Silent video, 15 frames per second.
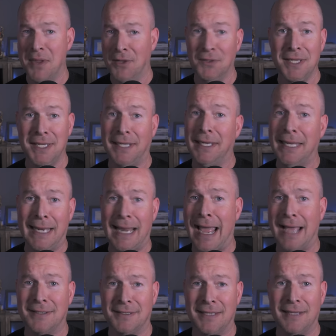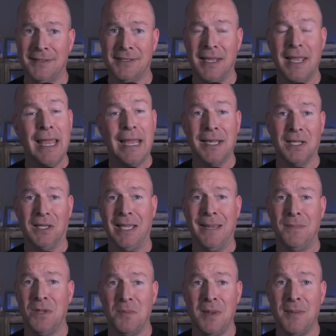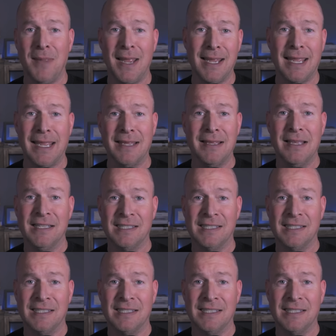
million in assets and claimed to be making